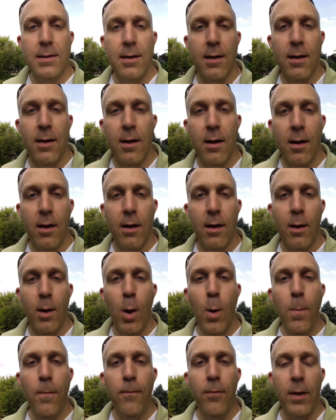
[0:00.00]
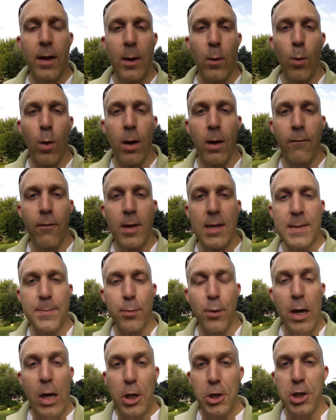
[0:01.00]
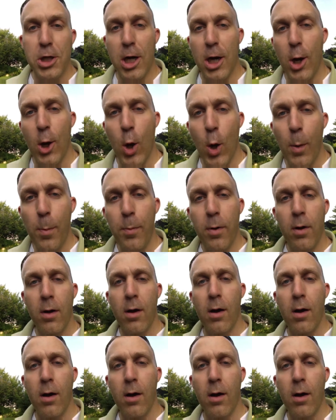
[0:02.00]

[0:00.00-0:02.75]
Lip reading: hopefully one of inspiration and hope.